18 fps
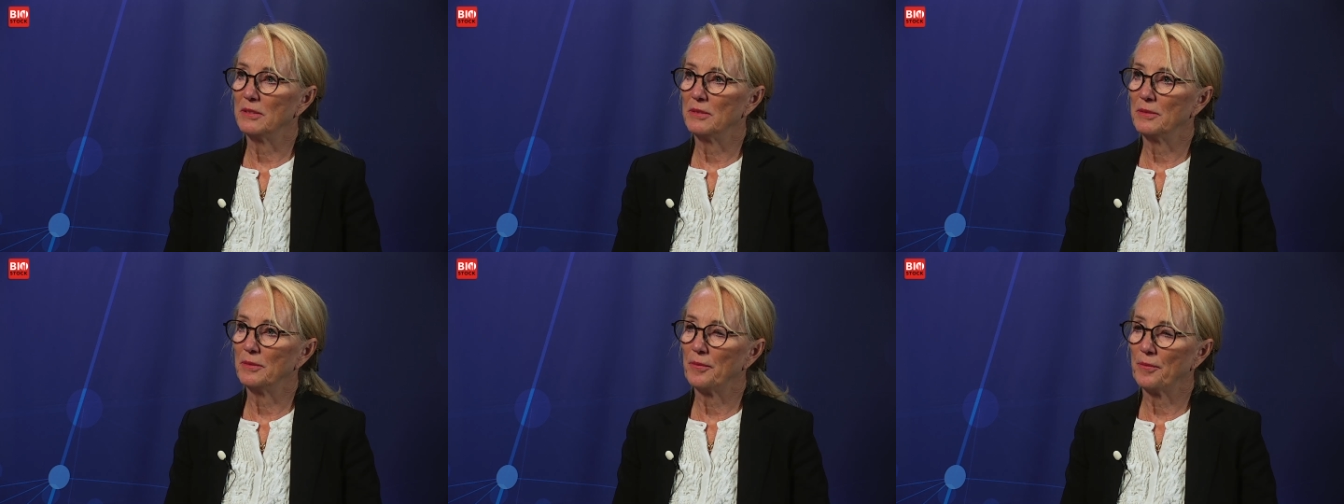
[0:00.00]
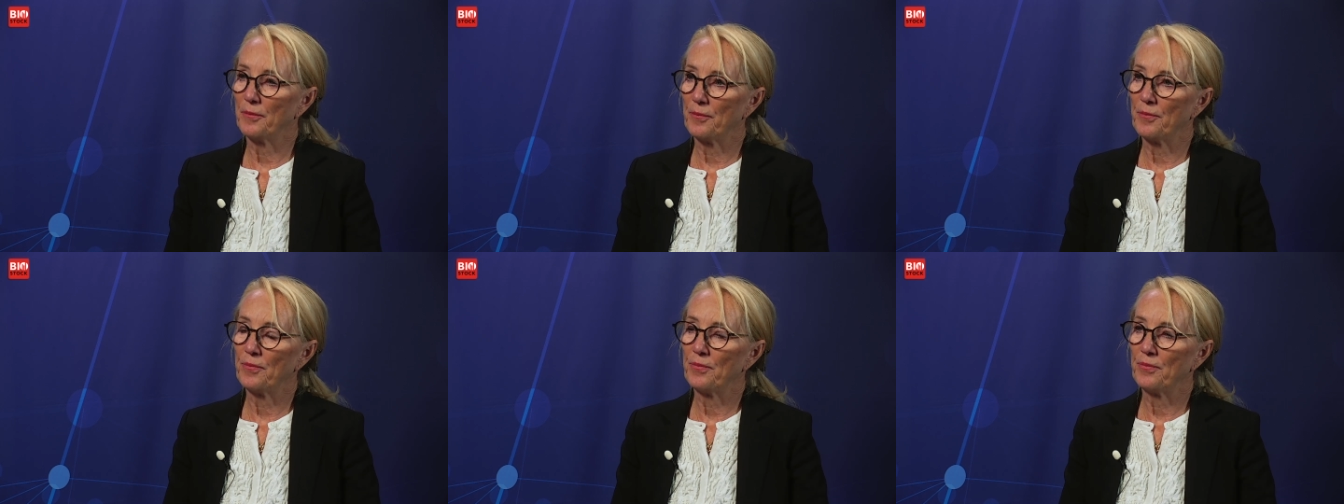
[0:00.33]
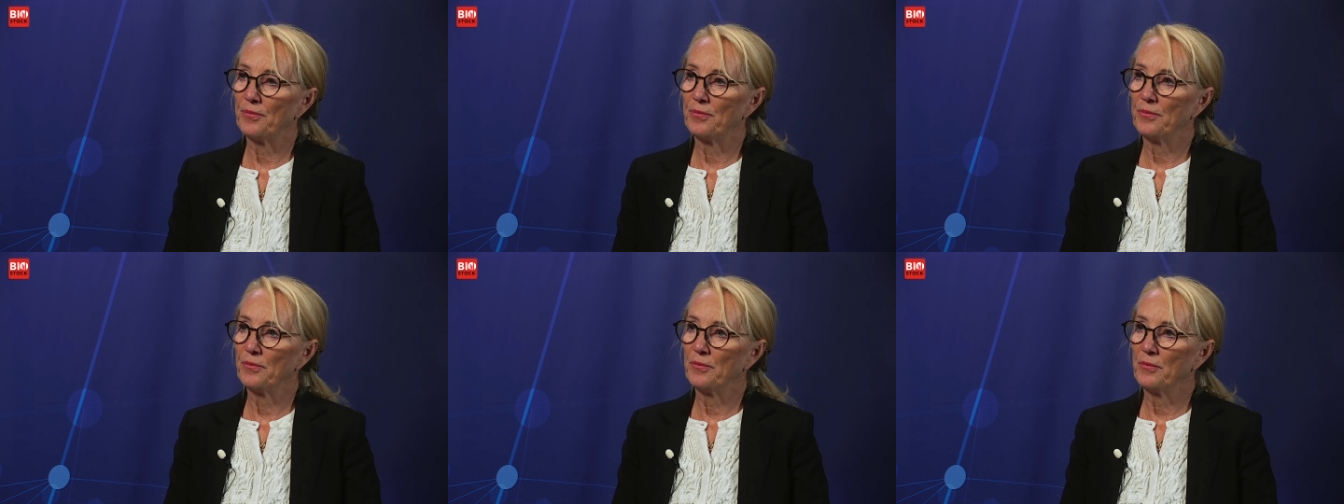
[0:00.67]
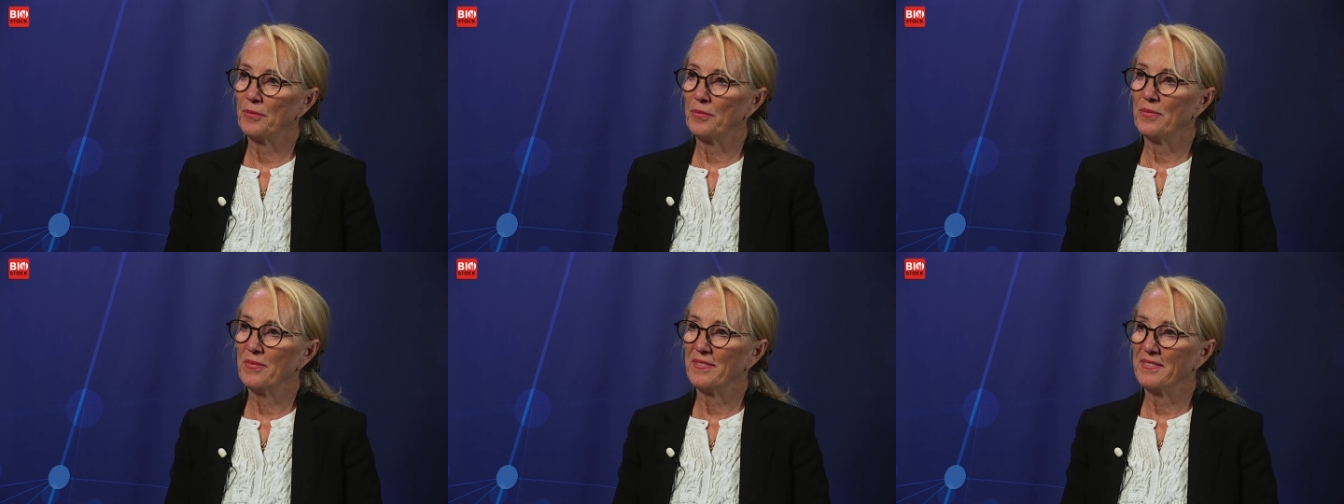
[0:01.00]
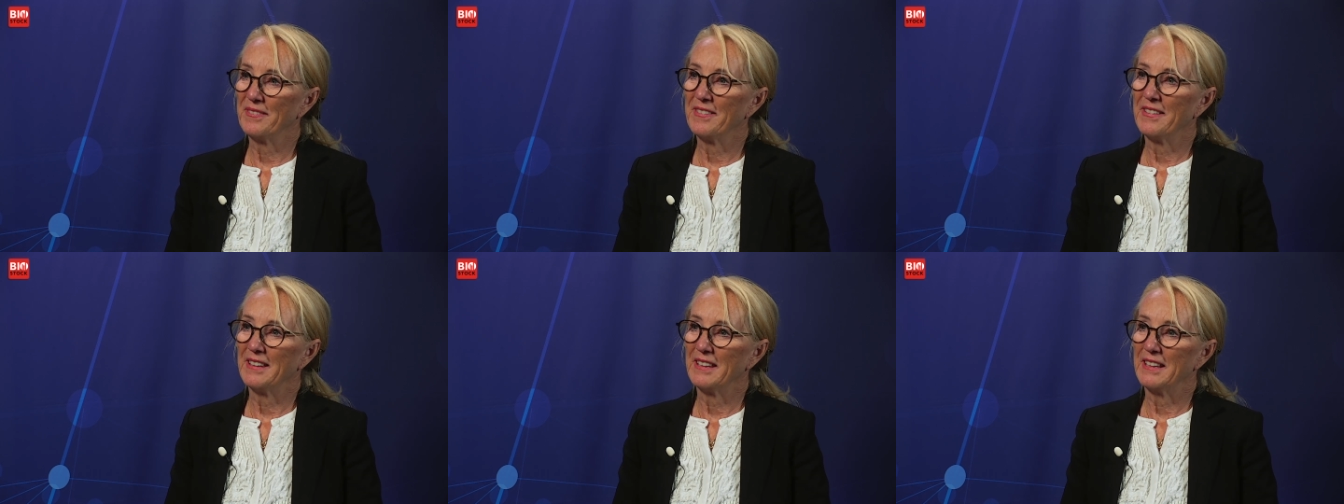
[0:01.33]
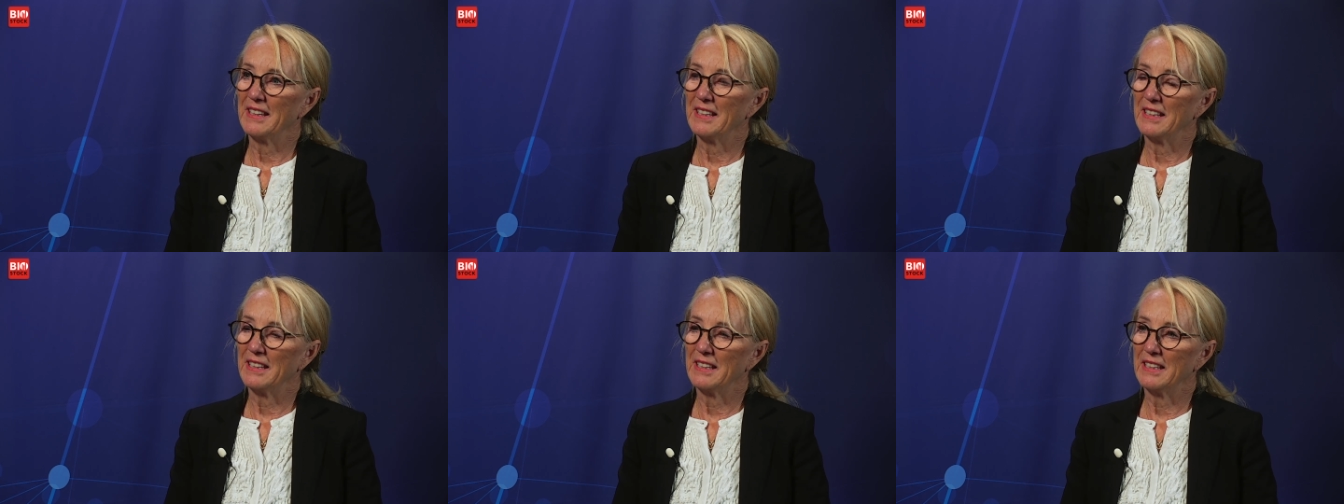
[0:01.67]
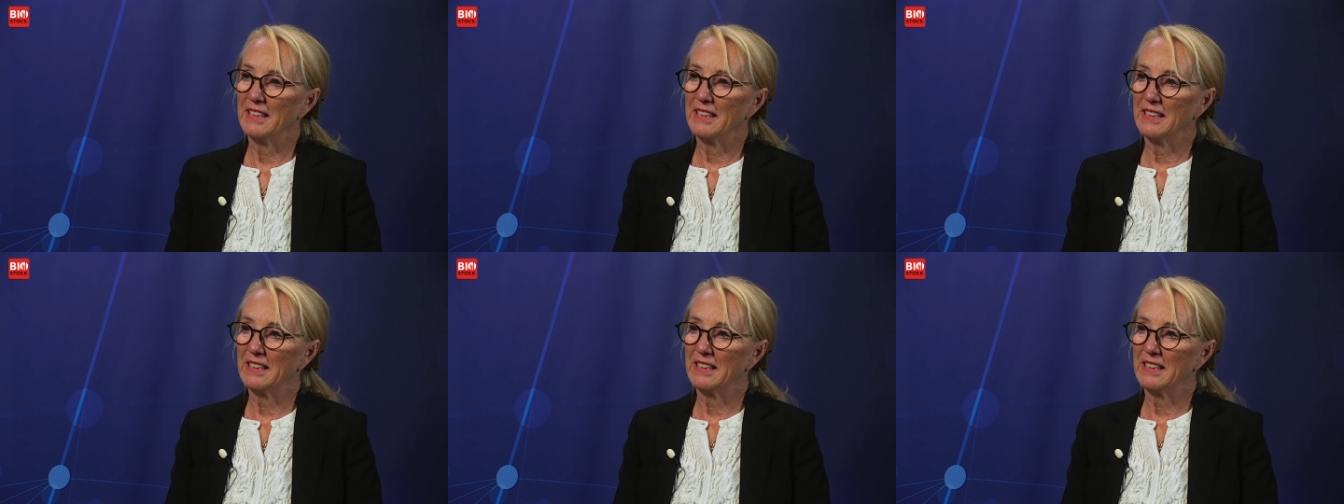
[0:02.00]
Hmm. That's very interesting to